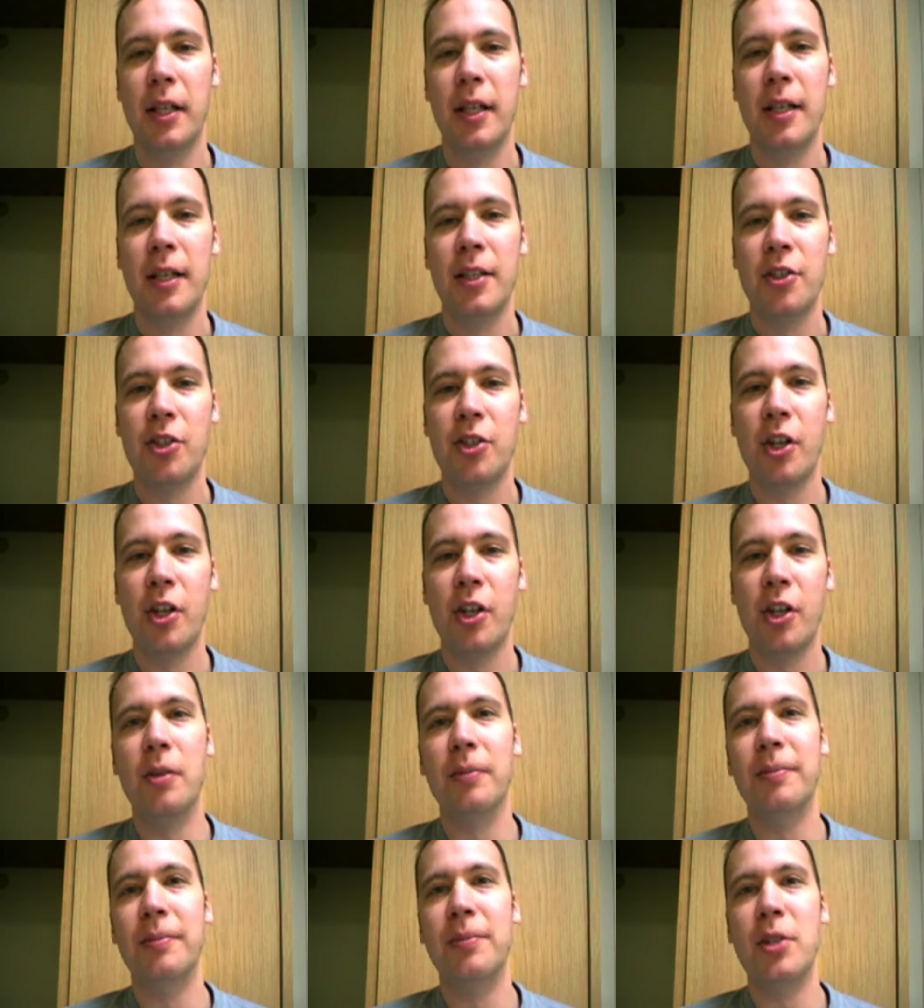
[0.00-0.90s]

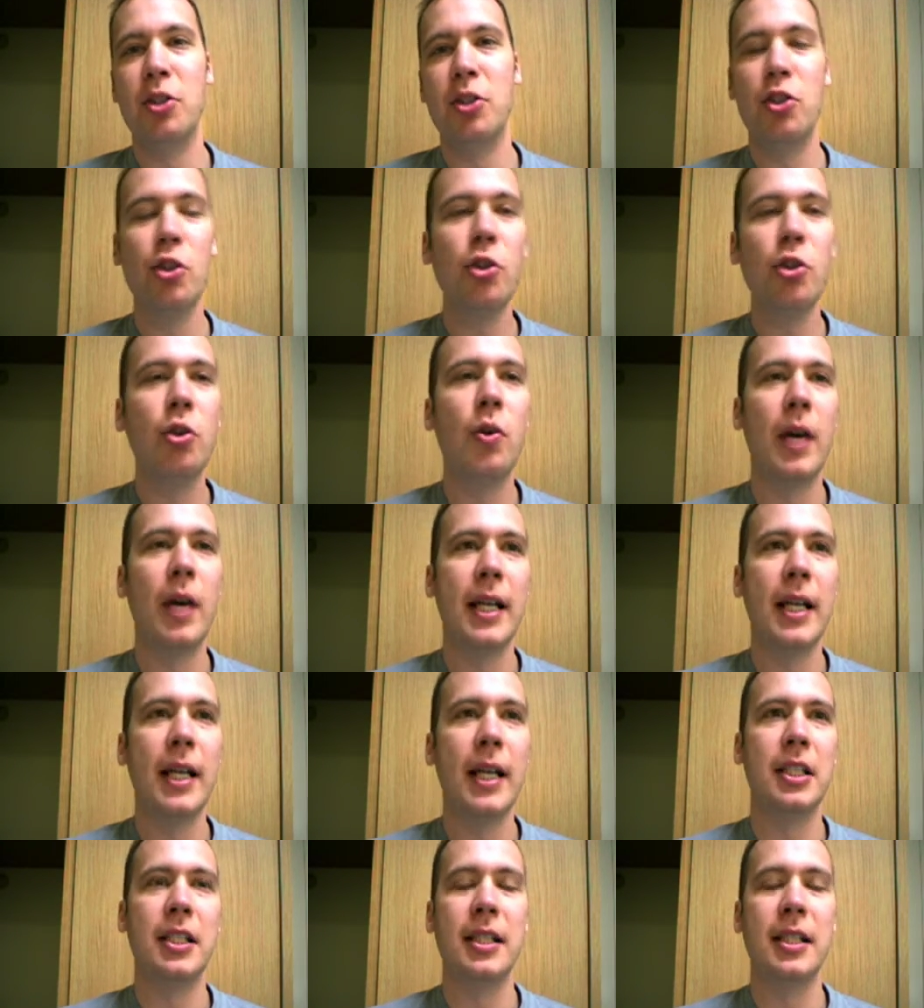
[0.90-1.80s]
So the two
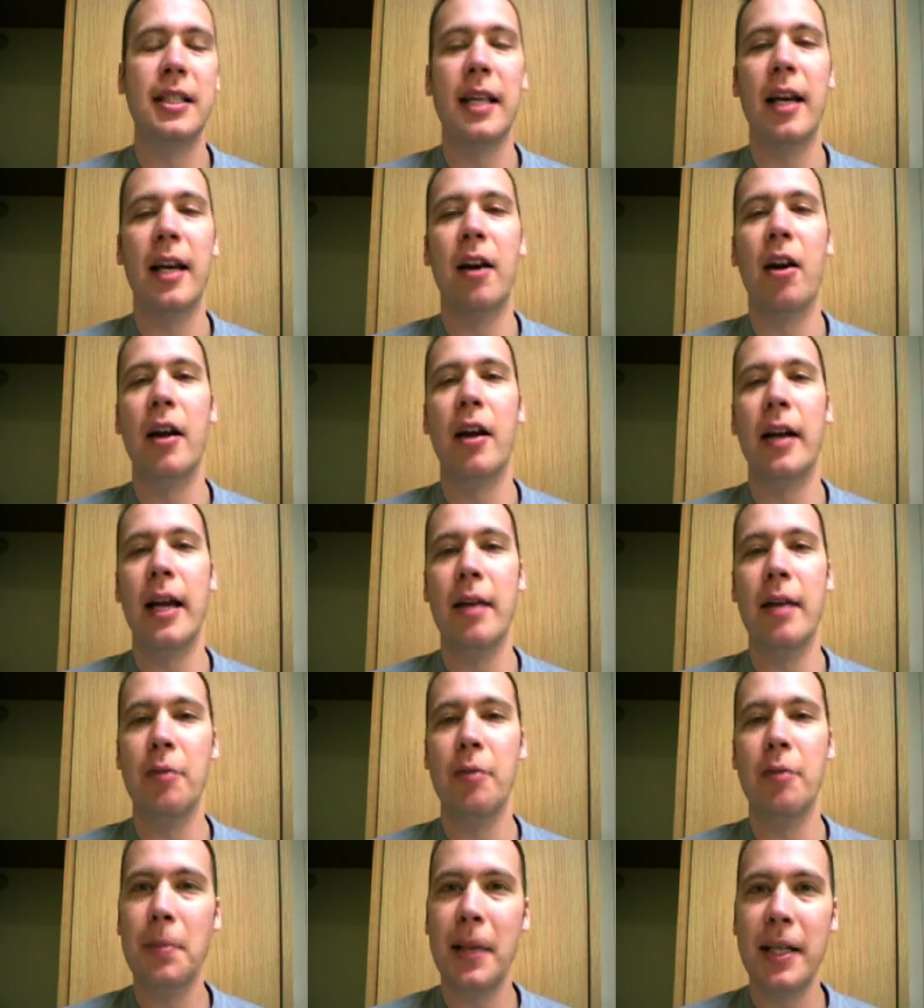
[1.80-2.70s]
questions that are on
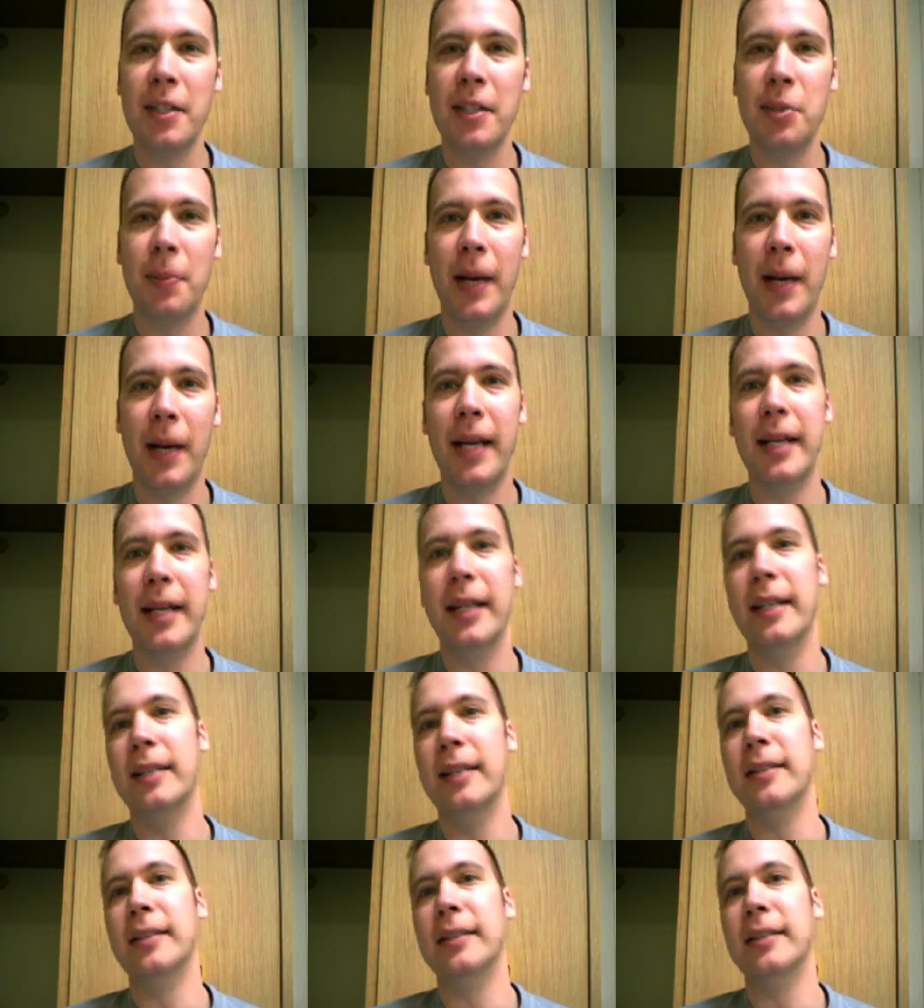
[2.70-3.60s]
everybody's mind
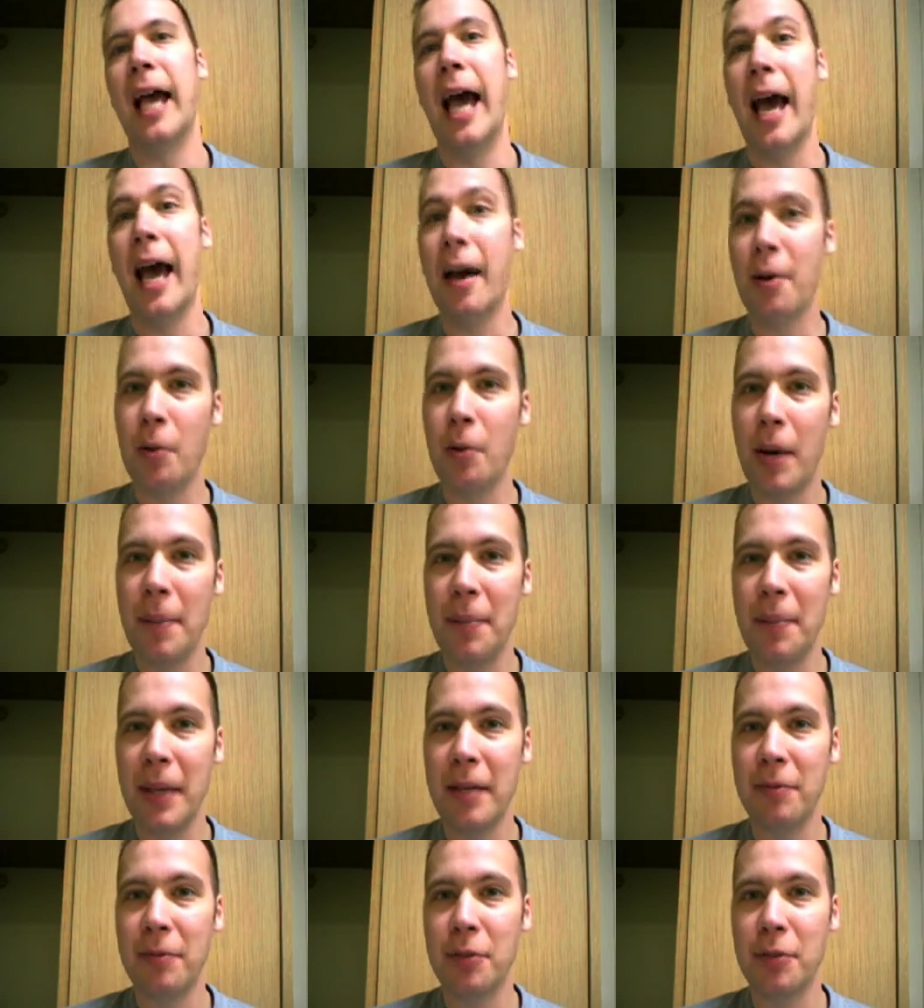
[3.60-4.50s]
is how do I
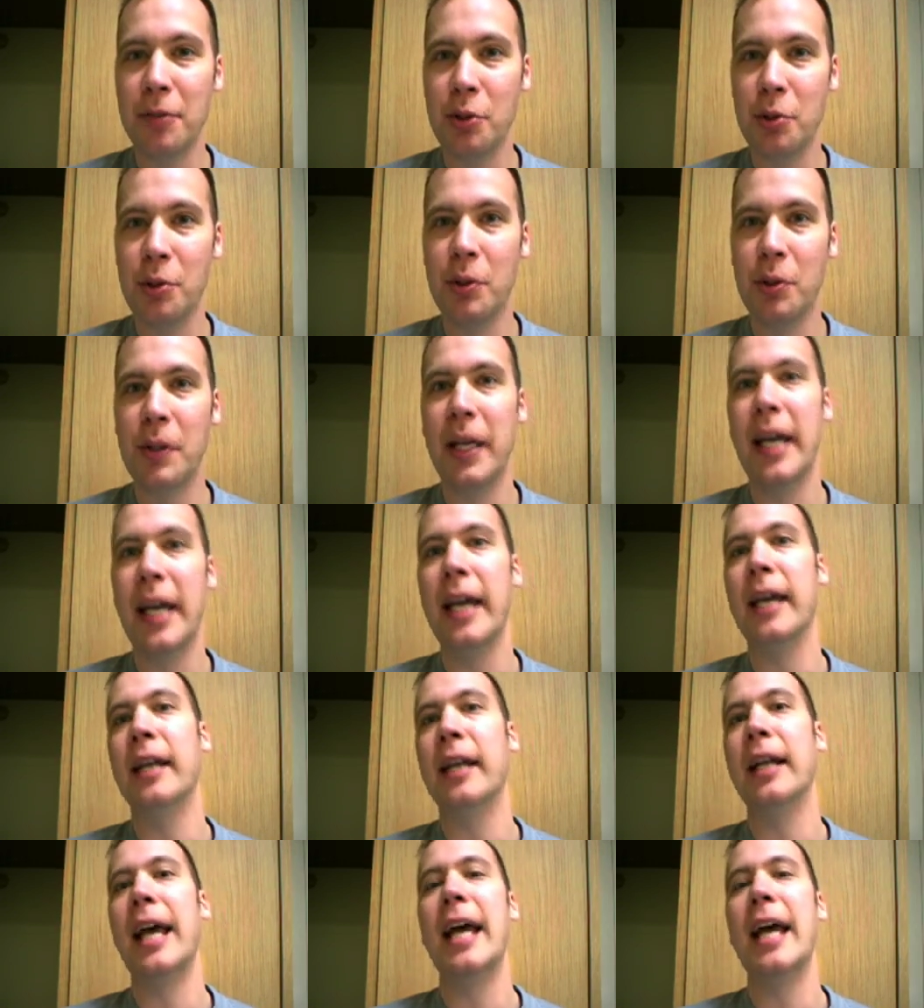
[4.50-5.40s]
pay for school
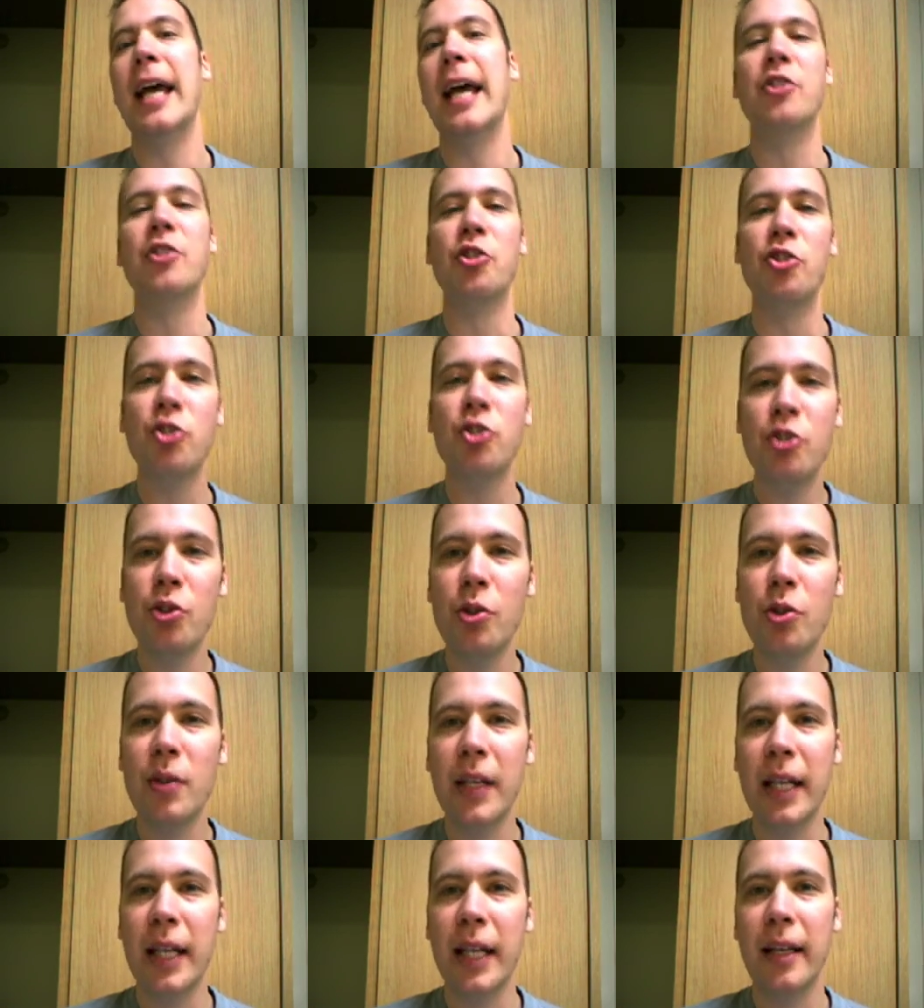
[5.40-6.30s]
and as a
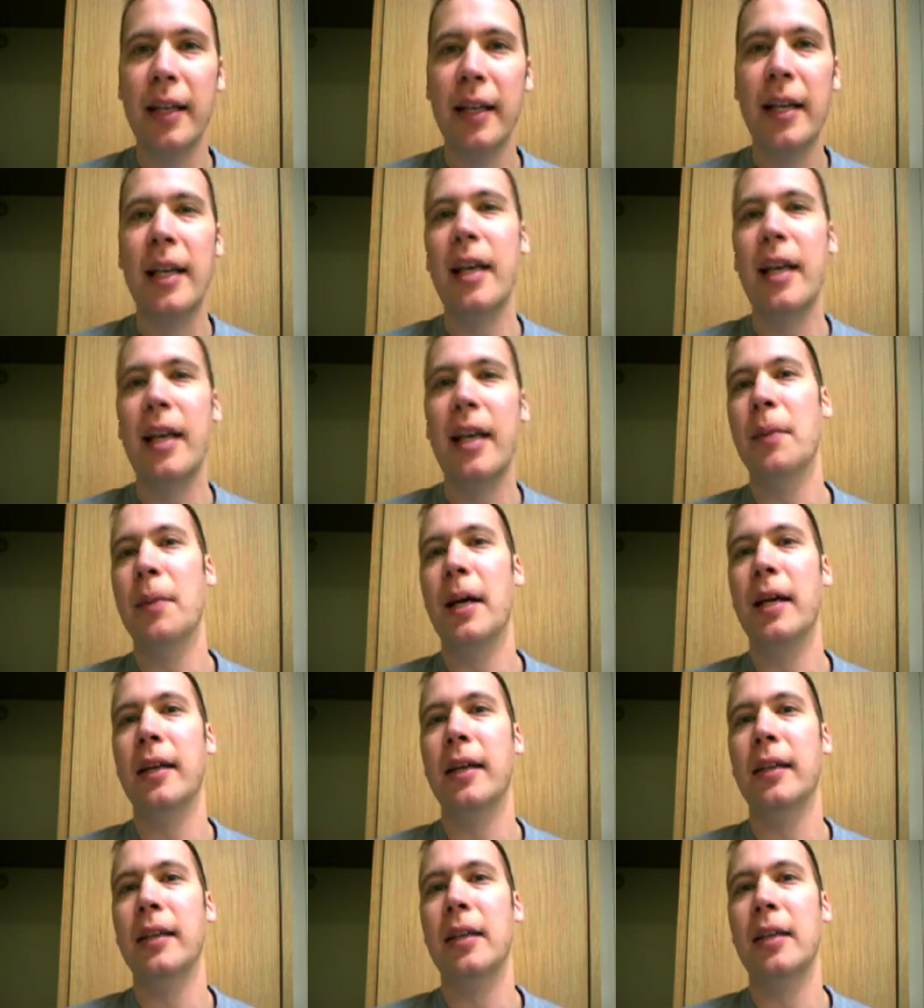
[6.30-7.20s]
student am I
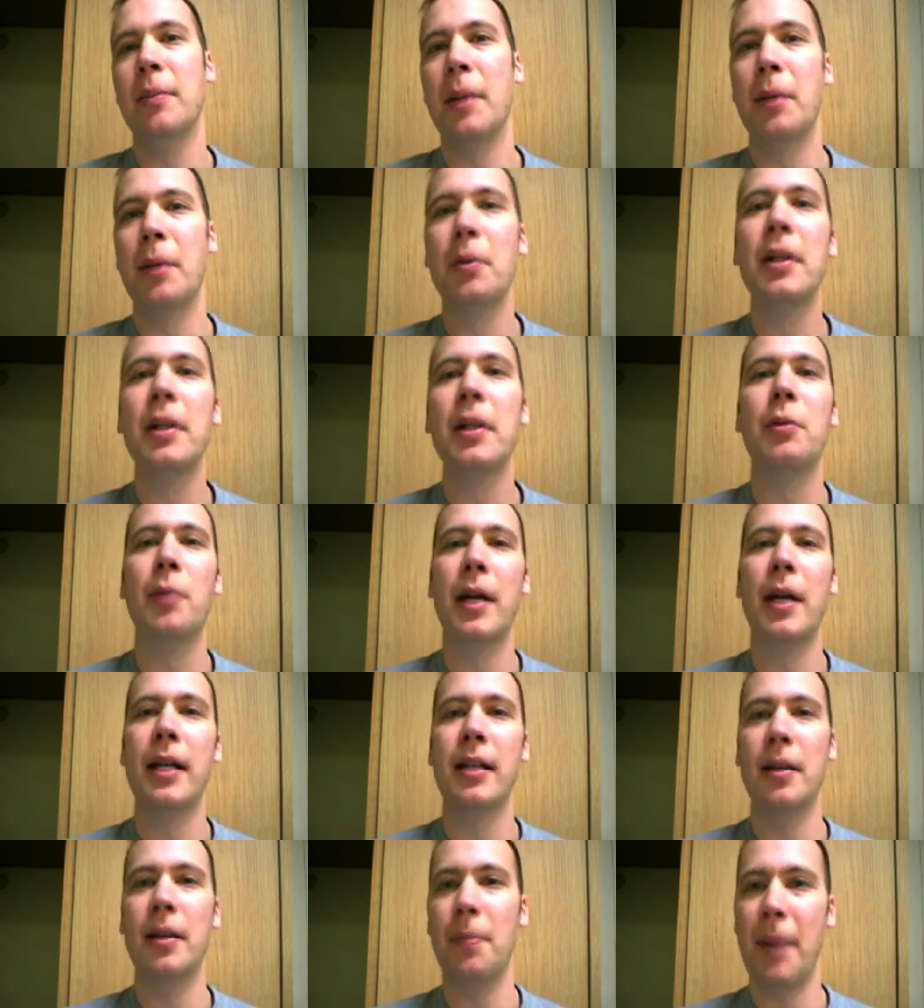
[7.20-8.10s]
am I really
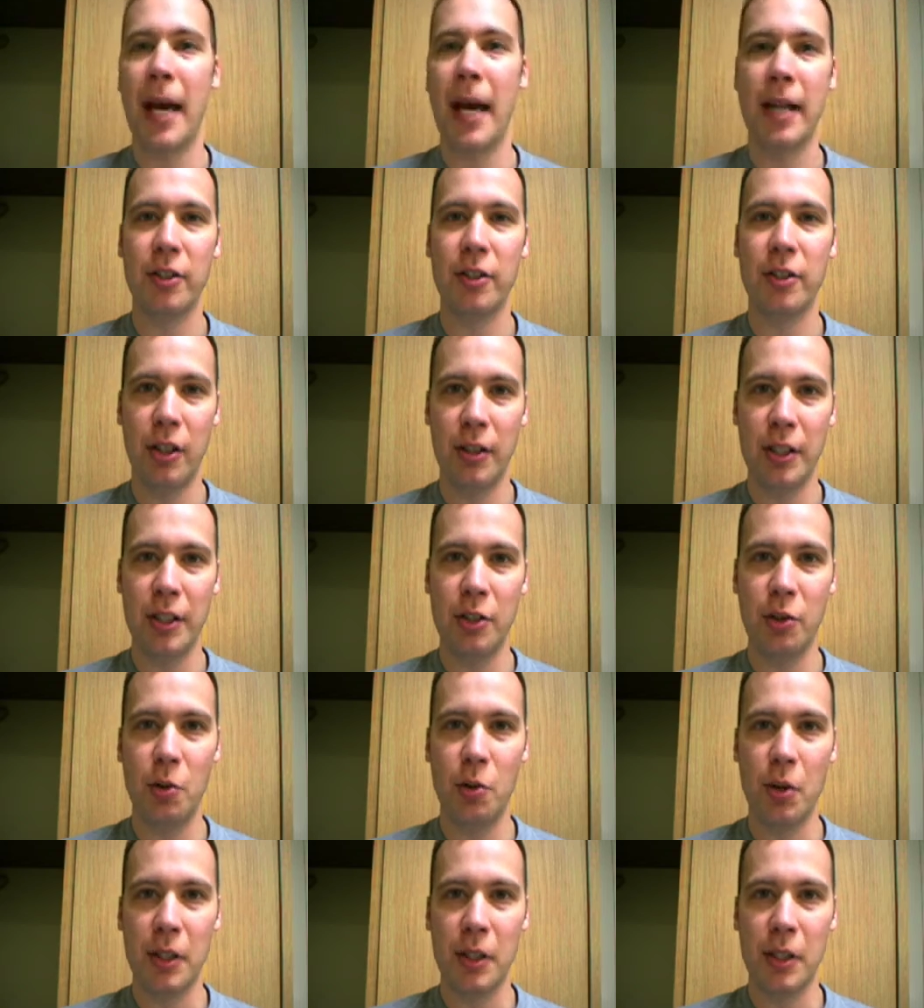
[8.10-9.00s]
ready to pass all these
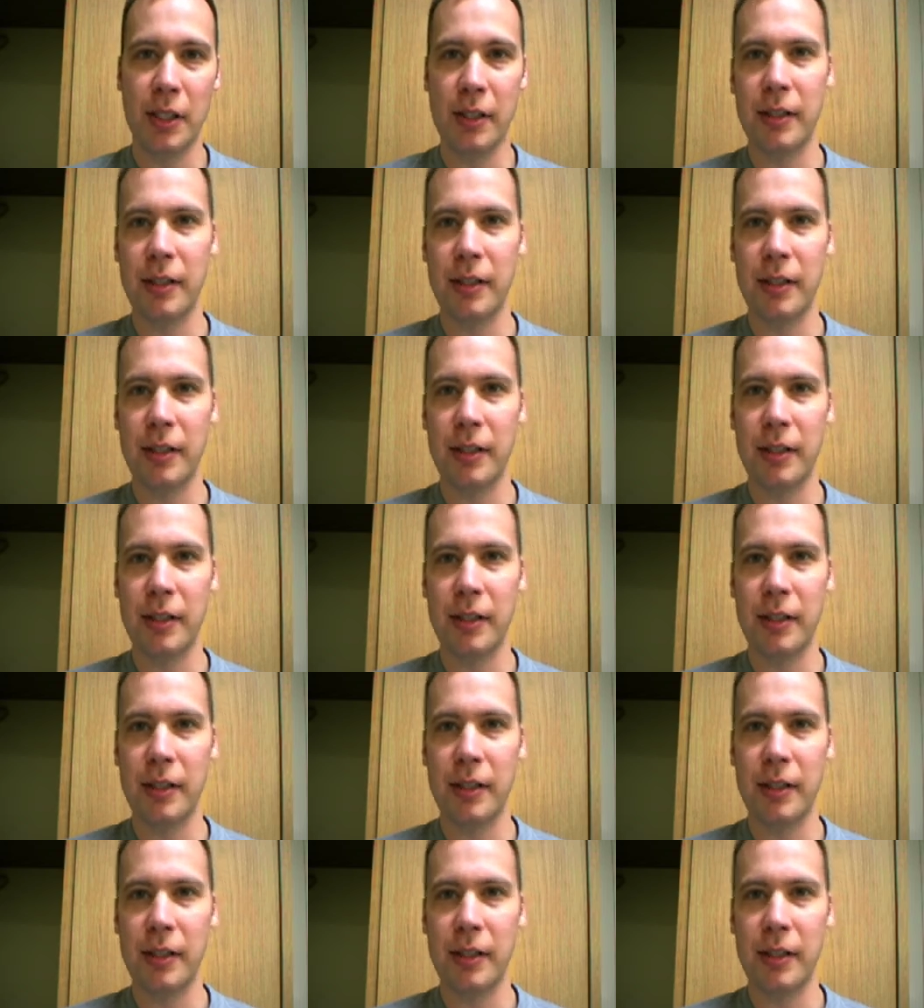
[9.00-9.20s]
courses?